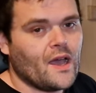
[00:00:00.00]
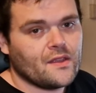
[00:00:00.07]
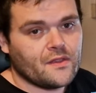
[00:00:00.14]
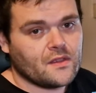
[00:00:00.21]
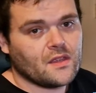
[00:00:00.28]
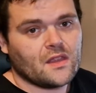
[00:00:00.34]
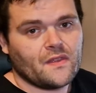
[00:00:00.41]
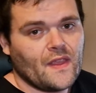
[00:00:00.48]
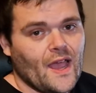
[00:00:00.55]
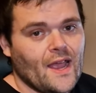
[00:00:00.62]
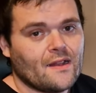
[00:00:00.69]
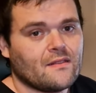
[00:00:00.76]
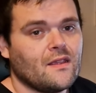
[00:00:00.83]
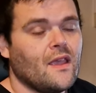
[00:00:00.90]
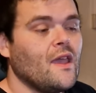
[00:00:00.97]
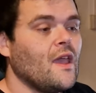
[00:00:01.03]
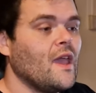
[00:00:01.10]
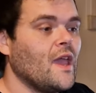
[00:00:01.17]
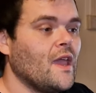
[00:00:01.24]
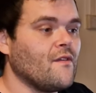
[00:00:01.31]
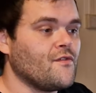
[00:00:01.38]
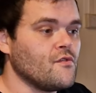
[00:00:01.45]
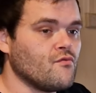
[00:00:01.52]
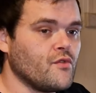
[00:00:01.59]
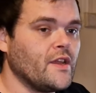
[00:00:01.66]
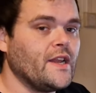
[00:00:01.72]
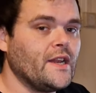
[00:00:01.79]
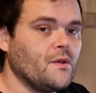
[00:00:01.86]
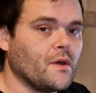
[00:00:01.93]
Other than that, if you
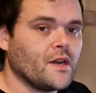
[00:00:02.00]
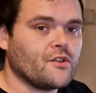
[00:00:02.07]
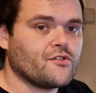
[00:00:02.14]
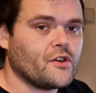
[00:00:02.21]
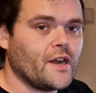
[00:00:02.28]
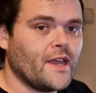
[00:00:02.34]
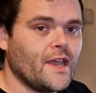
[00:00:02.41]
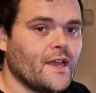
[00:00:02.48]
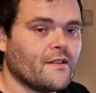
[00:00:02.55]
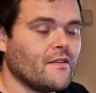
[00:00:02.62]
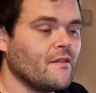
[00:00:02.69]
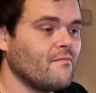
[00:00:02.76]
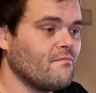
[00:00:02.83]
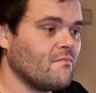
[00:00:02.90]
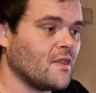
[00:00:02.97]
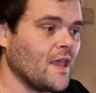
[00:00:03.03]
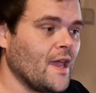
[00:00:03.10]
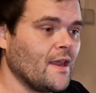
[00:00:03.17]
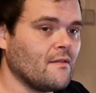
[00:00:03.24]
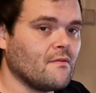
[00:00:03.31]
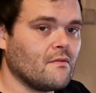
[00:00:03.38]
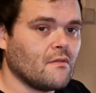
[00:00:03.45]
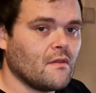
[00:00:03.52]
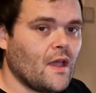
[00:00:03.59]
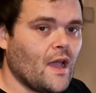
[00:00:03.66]
really want to try it, then